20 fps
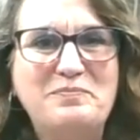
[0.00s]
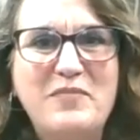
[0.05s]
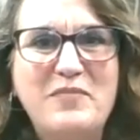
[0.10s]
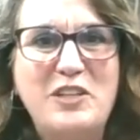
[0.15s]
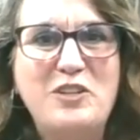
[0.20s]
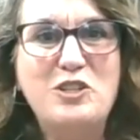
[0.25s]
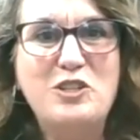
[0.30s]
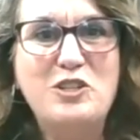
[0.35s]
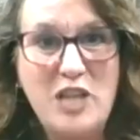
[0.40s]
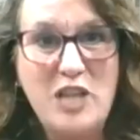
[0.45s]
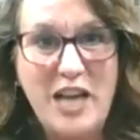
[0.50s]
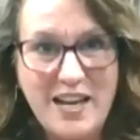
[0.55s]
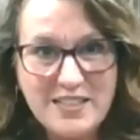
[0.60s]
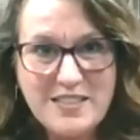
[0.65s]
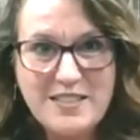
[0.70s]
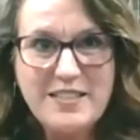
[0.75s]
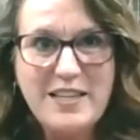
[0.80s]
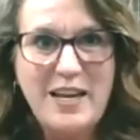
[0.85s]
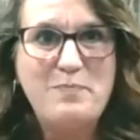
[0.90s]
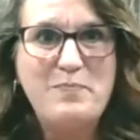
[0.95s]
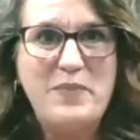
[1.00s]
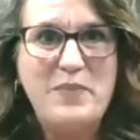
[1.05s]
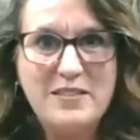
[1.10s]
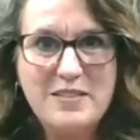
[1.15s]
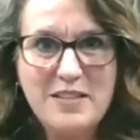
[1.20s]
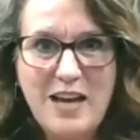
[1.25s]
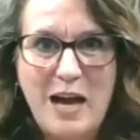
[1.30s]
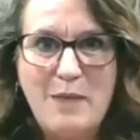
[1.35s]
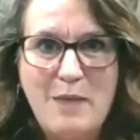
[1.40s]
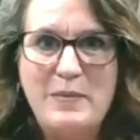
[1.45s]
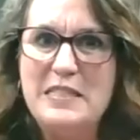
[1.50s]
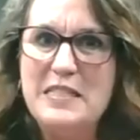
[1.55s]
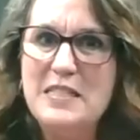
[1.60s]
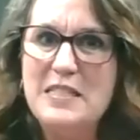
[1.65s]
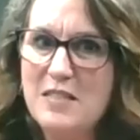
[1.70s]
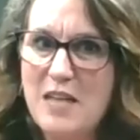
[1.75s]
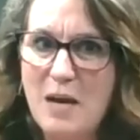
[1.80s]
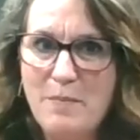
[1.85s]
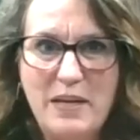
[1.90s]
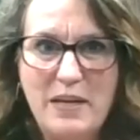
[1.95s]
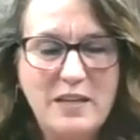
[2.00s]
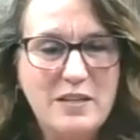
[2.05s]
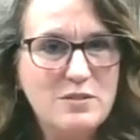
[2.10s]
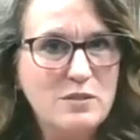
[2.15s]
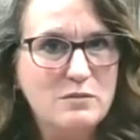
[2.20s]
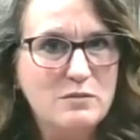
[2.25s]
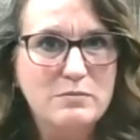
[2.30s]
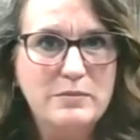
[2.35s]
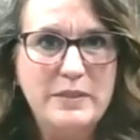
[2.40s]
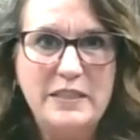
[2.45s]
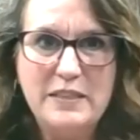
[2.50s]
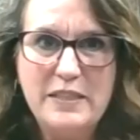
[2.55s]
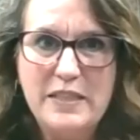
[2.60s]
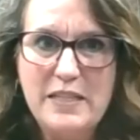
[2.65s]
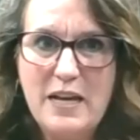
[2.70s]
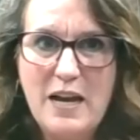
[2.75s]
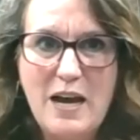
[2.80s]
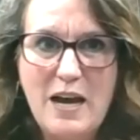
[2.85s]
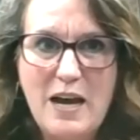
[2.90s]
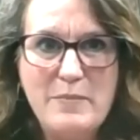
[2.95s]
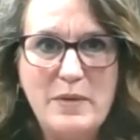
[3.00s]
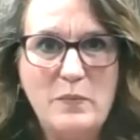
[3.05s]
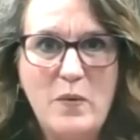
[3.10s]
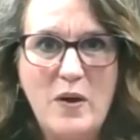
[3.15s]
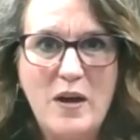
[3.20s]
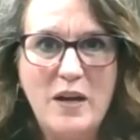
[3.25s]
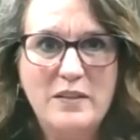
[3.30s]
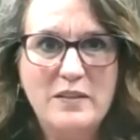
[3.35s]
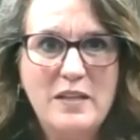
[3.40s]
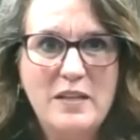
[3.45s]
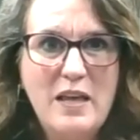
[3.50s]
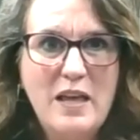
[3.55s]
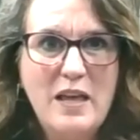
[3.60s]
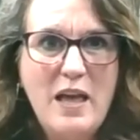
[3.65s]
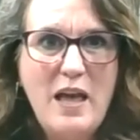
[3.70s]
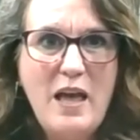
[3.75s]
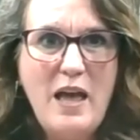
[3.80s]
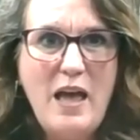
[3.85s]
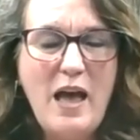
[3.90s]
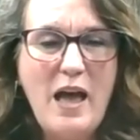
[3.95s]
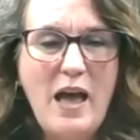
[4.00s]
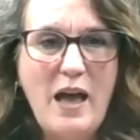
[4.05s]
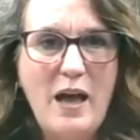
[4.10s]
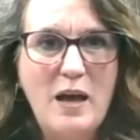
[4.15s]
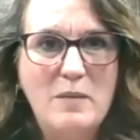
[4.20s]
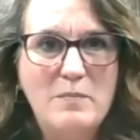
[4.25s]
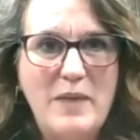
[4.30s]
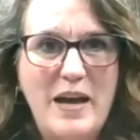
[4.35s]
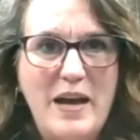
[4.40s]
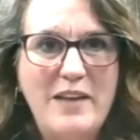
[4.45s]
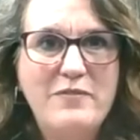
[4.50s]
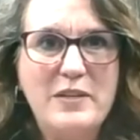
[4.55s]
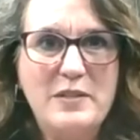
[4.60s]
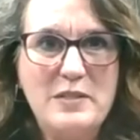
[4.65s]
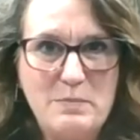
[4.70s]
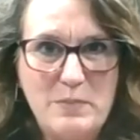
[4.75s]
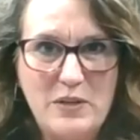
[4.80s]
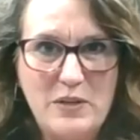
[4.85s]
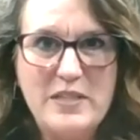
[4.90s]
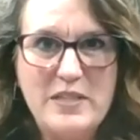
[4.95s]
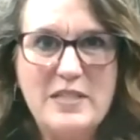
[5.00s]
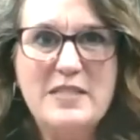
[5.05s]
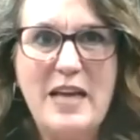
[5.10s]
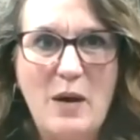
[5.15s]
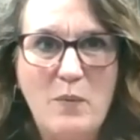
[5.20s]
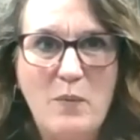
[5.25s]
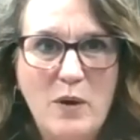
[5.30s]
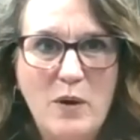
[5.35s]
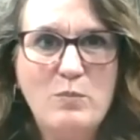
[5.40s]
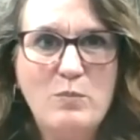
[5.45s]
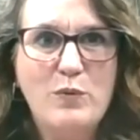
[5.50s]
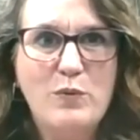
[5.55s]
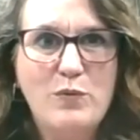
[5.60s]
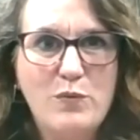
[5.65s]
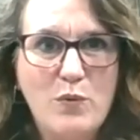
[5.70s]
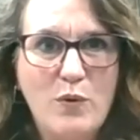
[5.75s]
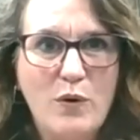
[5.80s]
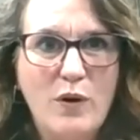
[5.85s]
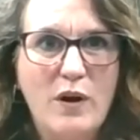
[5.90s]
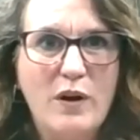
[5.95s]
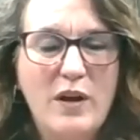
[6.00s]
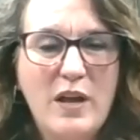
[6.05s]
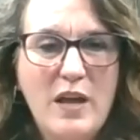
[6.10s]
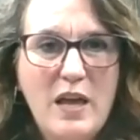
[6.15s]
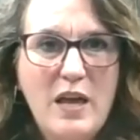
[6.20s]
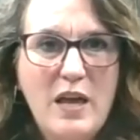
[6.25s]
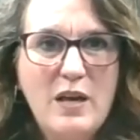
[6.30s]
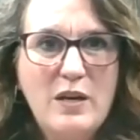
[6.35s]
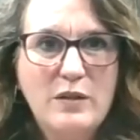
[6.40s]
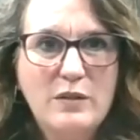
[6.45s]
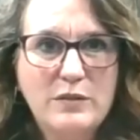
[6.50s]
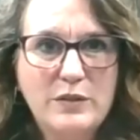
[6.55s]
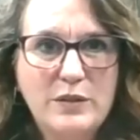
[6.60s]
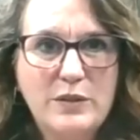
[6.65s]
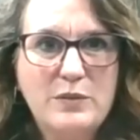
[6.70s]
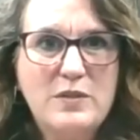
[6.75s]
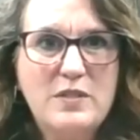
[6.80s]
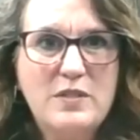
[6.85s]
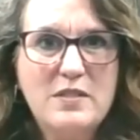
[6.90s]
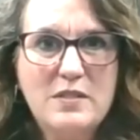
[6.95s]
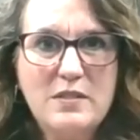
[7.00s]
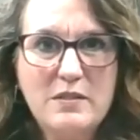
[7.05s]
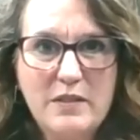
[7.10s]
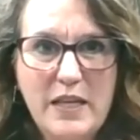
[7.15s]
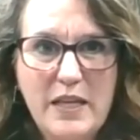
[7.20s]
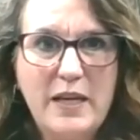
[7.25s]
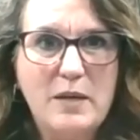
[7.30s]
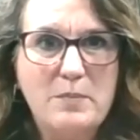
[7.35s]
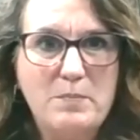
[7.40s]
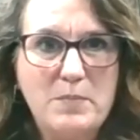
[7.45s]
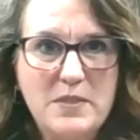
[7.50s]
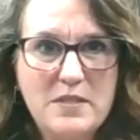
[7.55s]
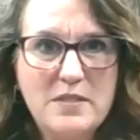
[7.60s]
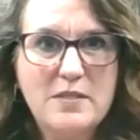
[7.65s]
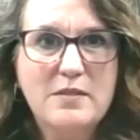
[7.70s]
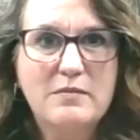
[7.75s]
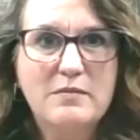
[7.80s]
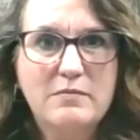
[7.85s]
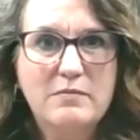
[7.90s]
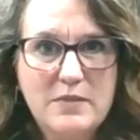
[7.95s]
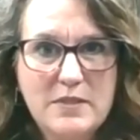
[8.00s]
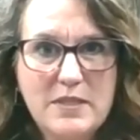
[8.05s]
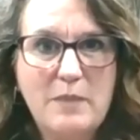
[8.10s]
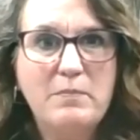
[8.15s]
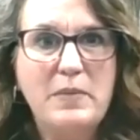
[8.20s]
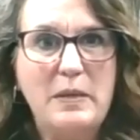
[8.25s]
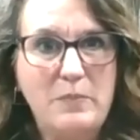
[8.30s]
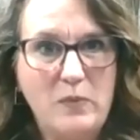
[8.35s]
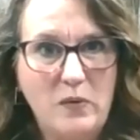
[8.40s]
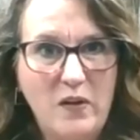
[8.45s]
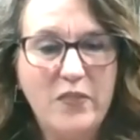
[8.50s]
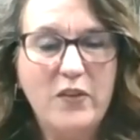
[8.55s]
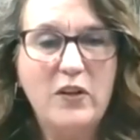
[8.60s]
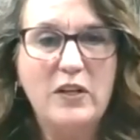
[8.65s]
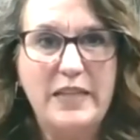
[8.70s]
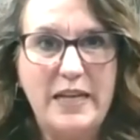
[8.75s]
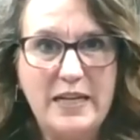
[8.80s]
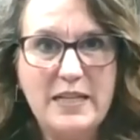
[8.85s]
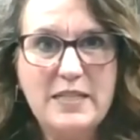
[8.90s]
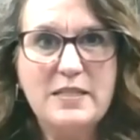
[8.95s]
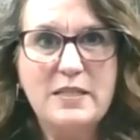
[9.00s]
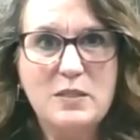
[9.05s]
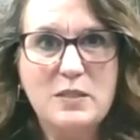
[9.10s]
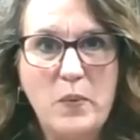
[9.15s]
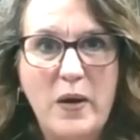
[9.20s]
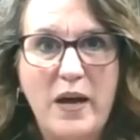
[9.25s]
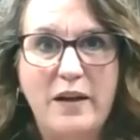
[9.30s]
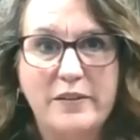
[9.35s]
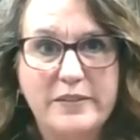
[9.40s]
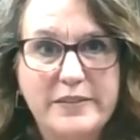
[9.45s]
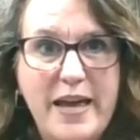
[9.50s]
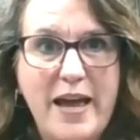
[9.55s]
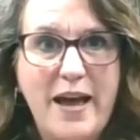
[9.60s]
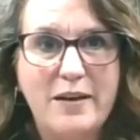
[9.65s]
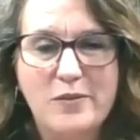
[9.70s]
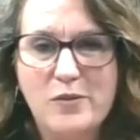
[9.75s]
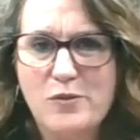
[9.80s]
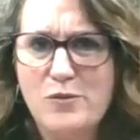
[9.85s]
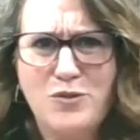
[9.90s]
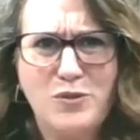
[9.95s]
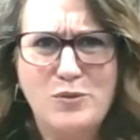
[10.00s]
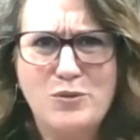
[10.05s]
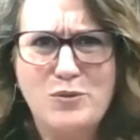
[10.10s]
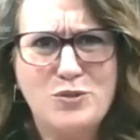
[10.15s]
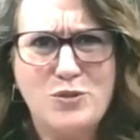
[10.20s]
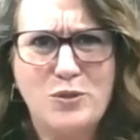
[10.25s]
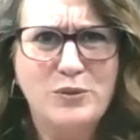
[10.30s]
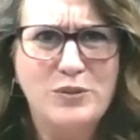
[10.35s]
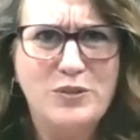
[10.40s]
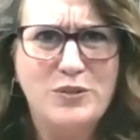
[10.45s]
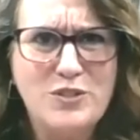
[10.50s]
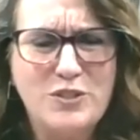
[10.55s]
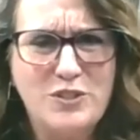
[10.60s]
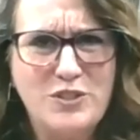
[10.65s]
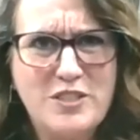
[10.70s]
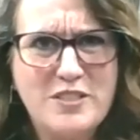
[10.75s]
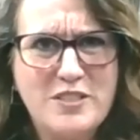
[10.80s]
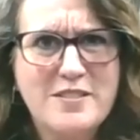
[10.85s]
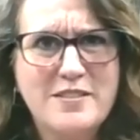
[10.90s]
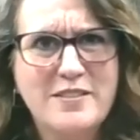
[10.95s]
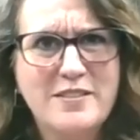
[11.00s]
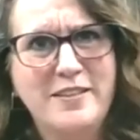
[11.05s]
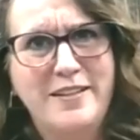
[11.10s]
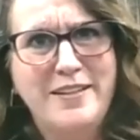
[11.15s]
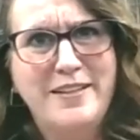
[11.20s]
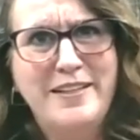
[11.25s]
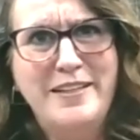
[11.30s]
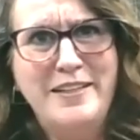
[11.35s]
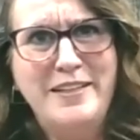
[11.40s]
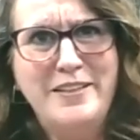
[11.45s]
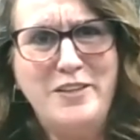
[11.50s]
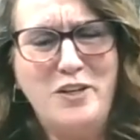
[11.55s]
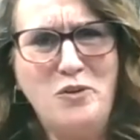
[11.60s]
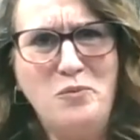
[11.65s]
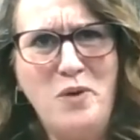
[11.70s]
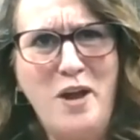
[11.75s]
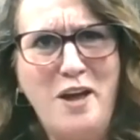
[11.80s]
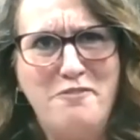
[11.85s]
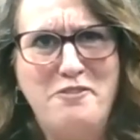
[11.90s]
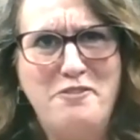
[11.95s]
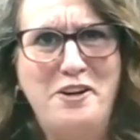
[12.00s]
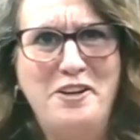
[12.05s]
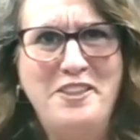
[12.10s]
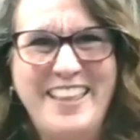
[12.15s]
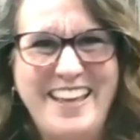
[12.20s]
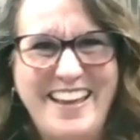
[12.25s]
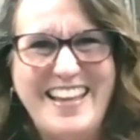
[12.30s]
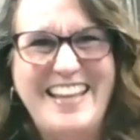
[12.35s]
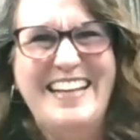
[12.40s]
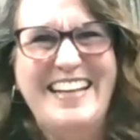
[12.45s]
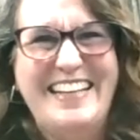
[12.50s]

Your chest, yep, that's common. Stomach is a really common one. I've experienced that one before. Glutes, hips, some people in their legs as well. Yeah, those shoulders are just, they're rough, aren't they?